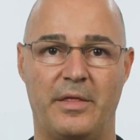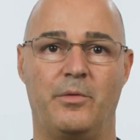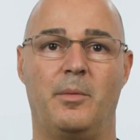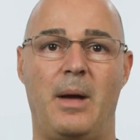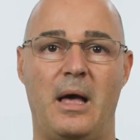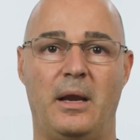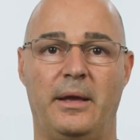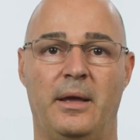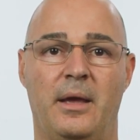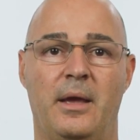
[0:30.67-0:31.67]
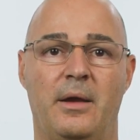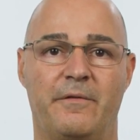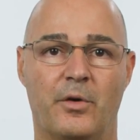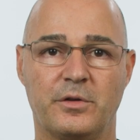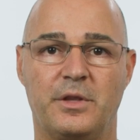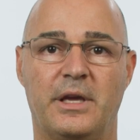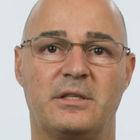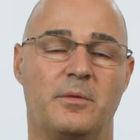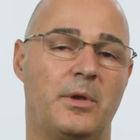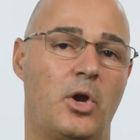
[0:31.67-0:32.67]
through the body. First thing is
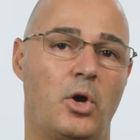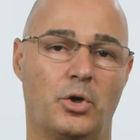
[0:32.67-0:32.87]
something called